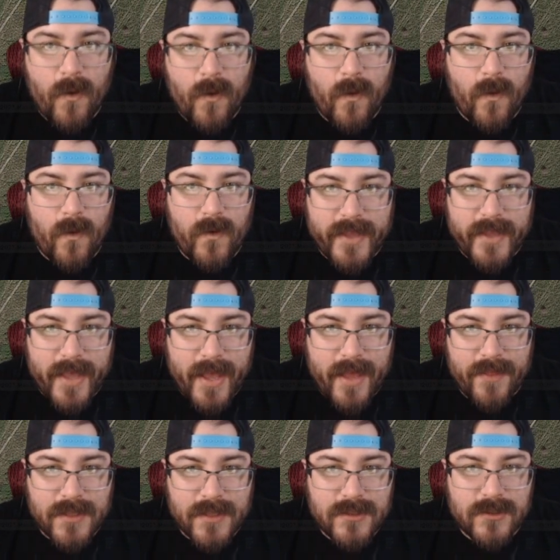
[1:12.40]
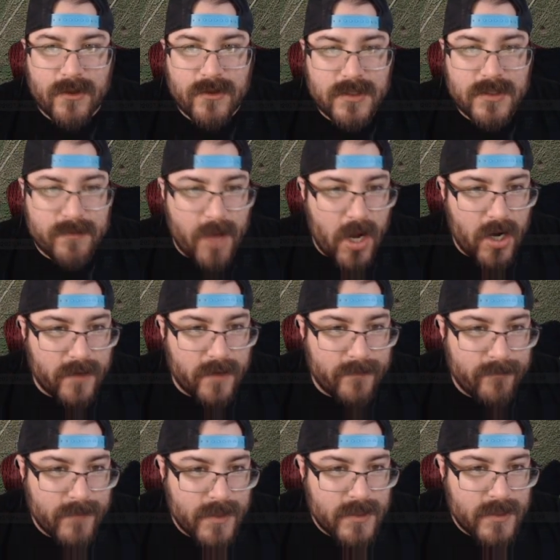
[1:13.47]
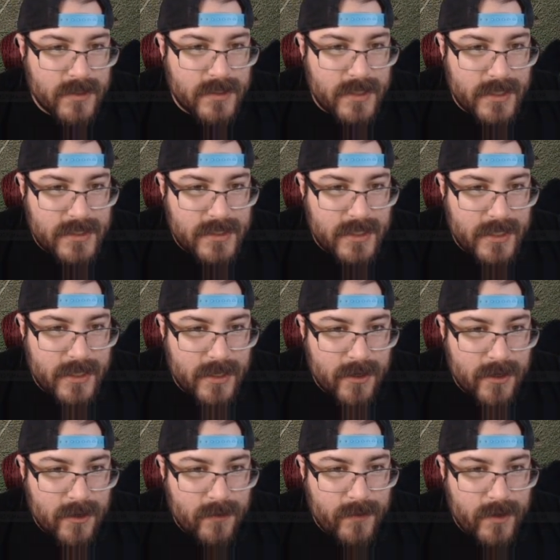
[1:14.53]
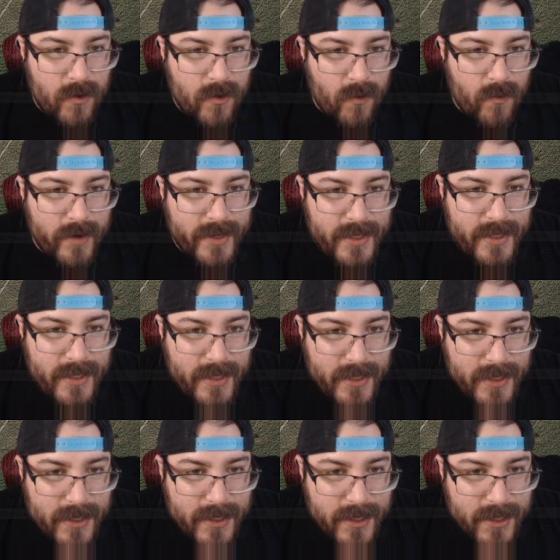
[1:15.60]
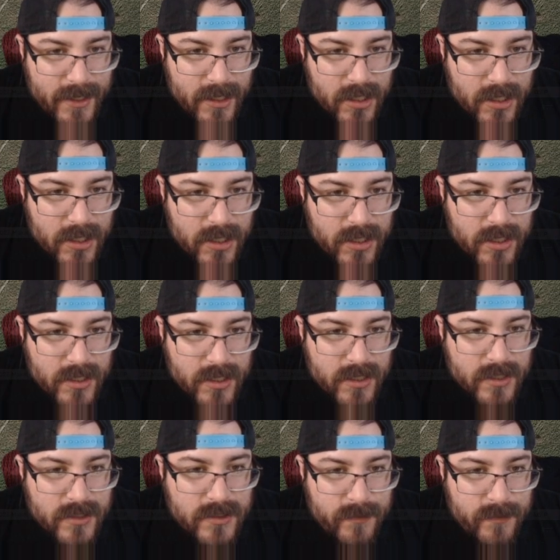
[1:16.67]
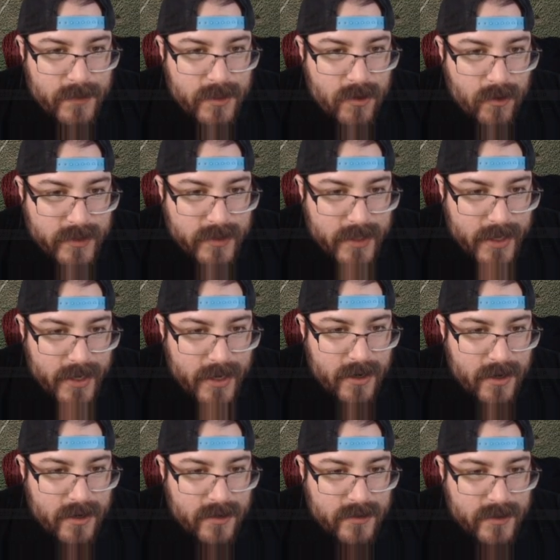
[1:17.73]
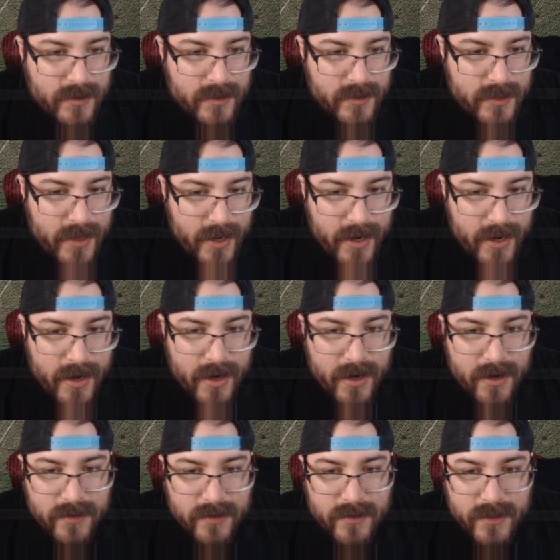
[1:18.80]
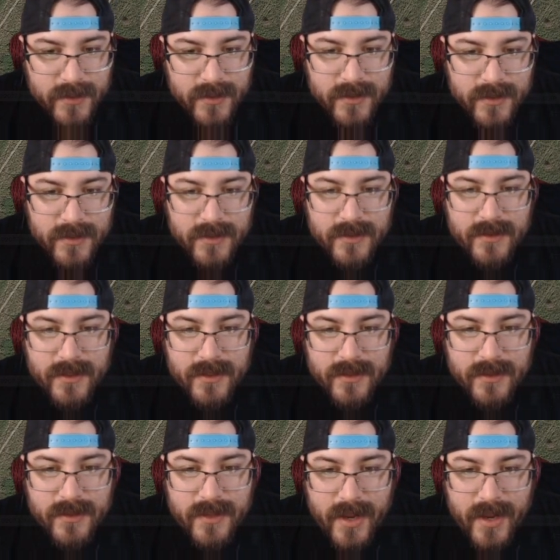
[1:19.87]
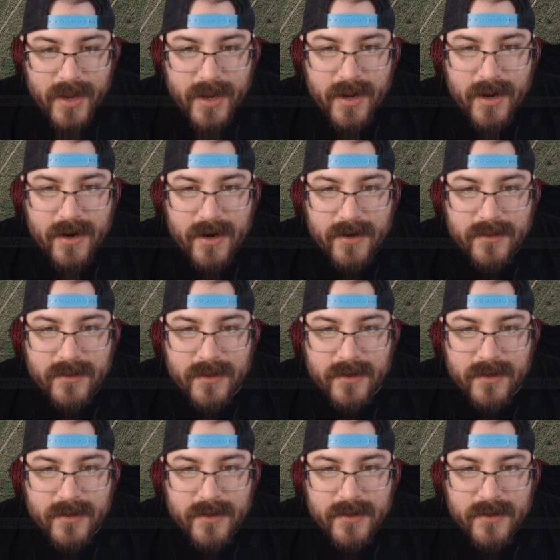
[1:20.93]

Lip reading: Oh, yeah, that's so smart. So let's see here. We go here. Then we go there. Then there. Then there. Then